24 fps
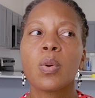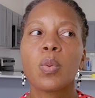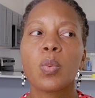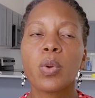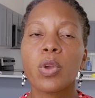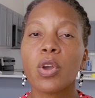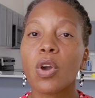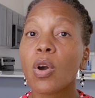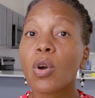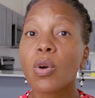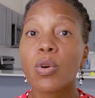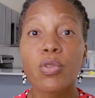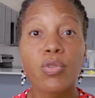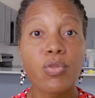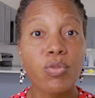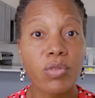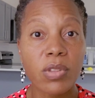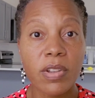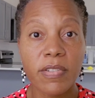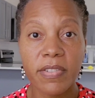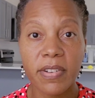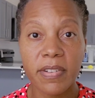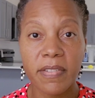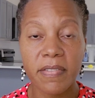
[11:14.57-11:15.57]
we all go through
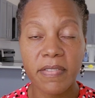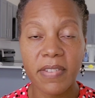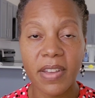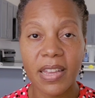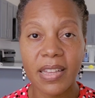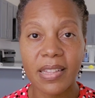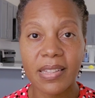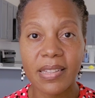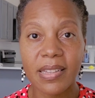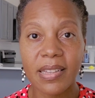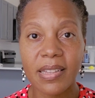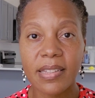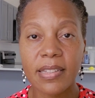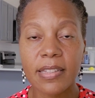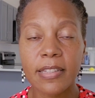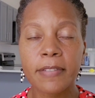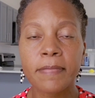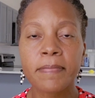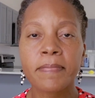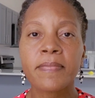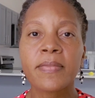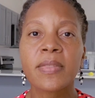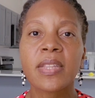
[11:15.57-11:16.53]
different phases,